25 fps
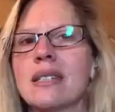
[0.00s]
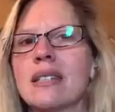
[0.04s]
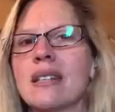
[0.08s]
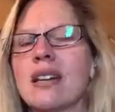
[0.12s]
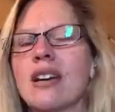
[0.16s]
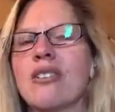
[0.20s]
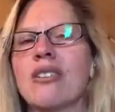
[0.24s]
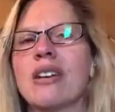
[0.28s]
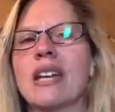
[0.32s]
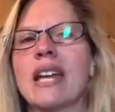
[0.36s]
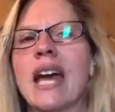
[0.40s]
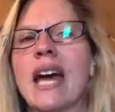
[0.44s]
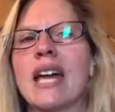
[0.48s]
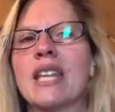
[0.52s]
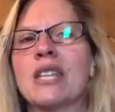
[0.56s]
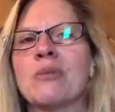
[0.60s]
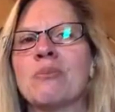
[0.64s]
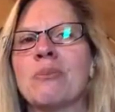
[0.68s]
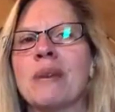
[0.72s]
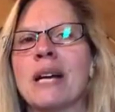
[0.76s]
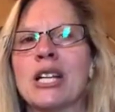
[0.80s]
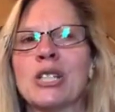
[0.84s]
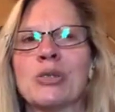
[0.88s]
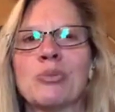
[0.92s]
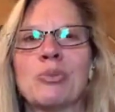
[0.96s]
and already had the
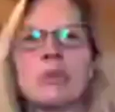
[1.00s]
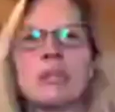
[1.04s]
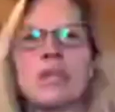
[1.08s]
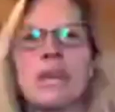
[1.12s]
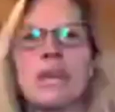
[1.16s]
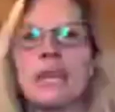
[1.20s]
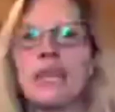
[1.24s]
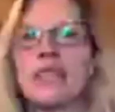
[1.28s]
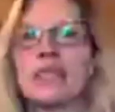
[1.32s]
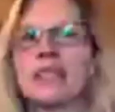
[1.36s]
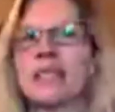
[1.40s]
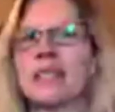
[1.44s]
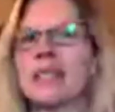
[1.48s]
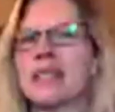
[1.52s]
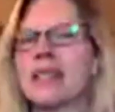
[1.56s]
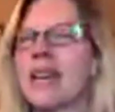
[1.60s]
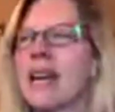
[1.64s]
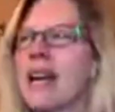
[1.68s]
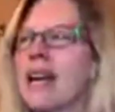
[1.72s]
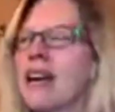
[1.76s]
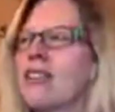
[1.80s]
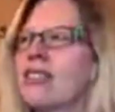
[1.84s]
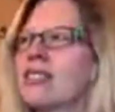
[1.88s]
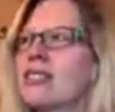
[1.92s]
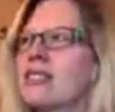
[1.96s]
mashed potatoes and the
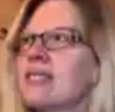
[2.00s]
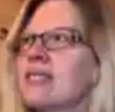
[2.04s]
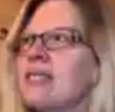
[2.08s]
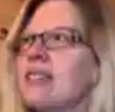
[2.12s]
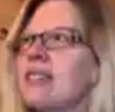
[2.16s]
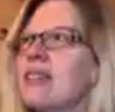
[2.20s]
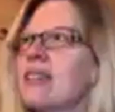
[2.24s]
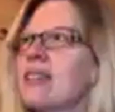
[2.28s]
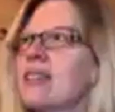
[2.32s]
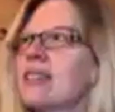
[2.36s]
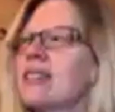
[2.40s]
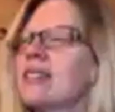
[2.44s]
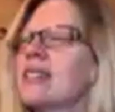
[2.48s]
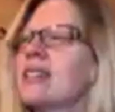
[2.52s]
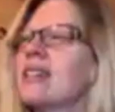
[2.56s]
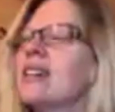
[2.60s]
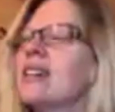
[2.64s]
carrots on.